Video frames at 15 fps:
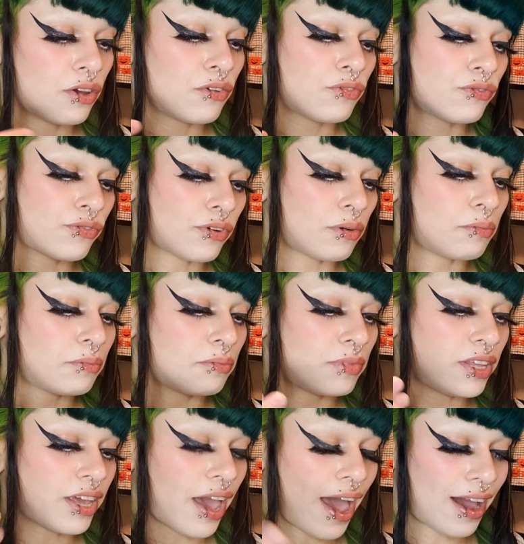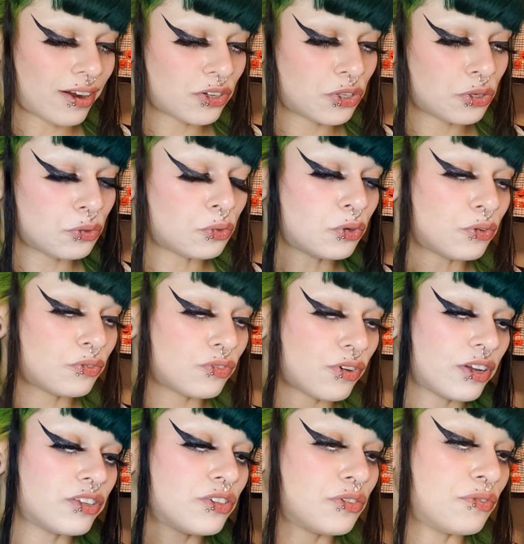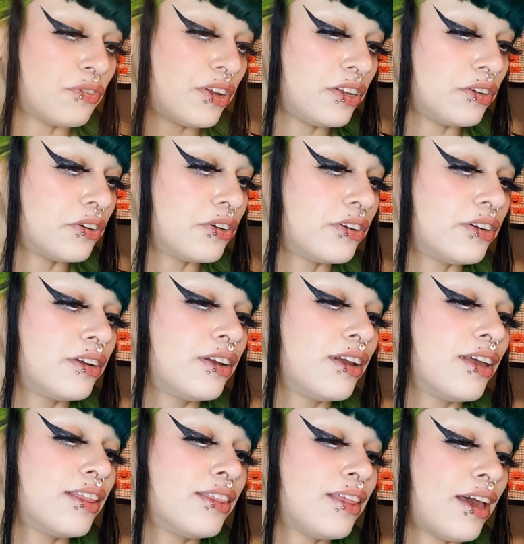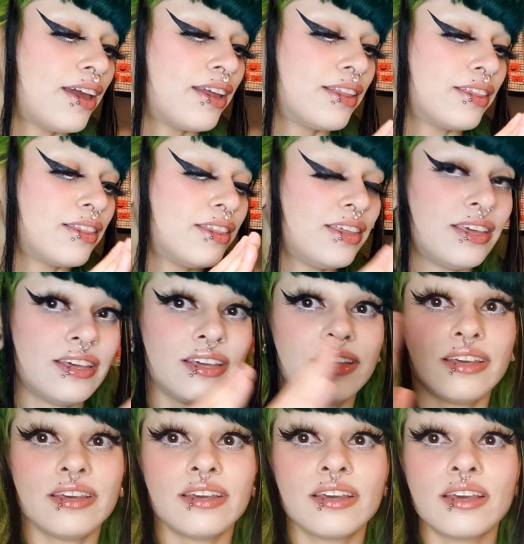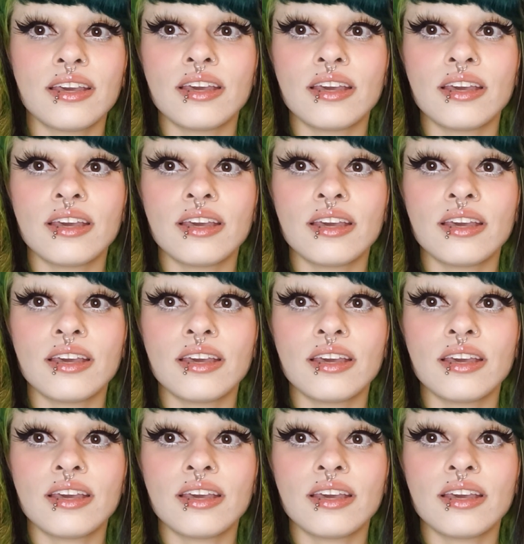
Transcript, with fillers: from the actual French vineyard that the